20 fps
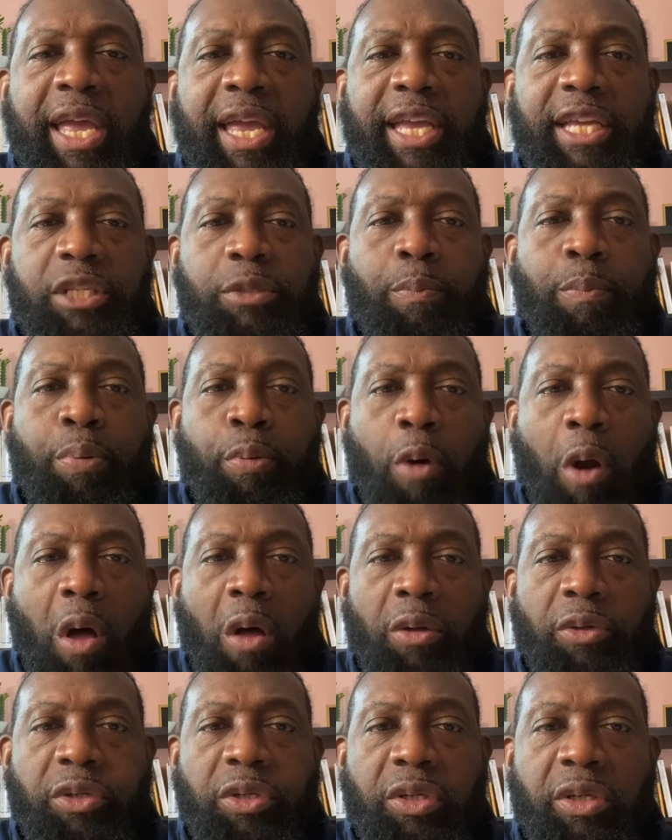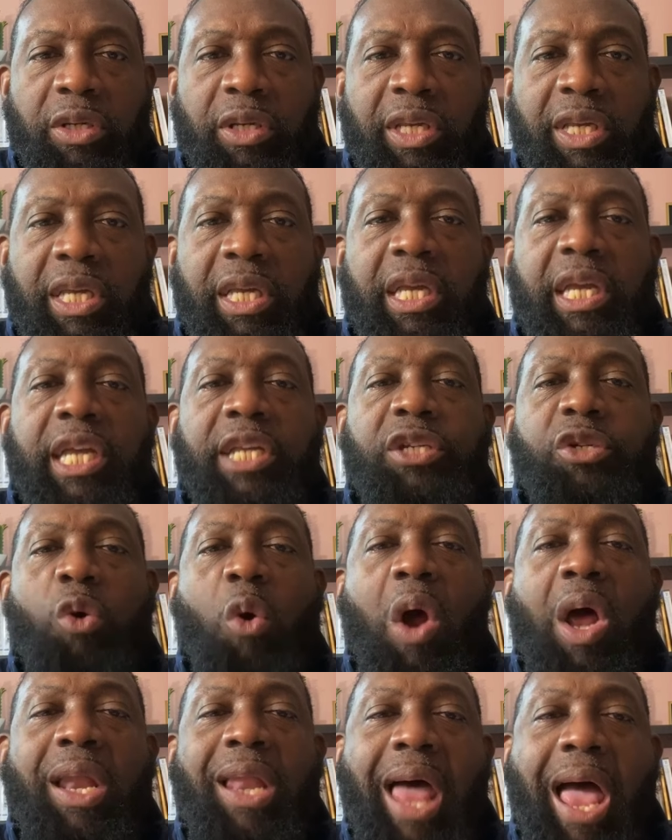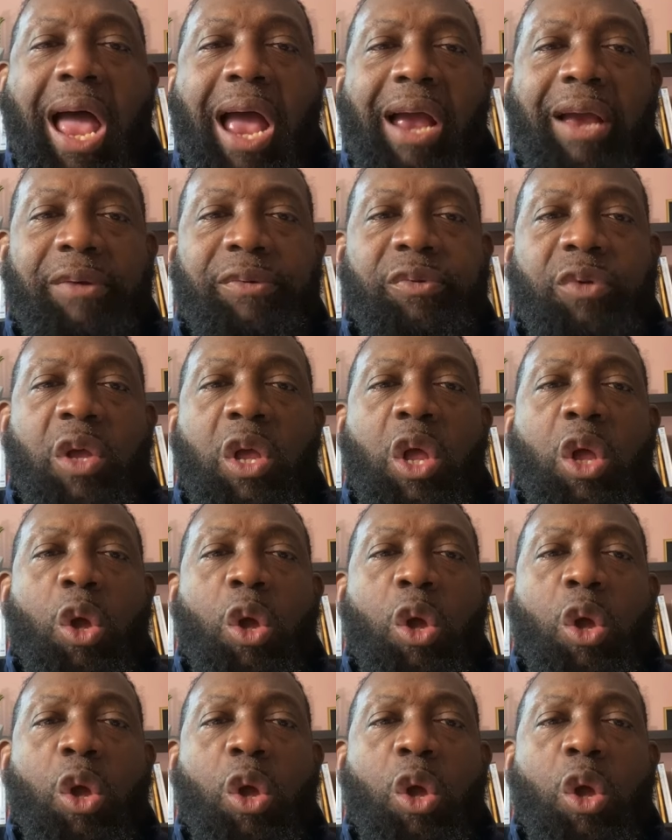He's brought into our lives.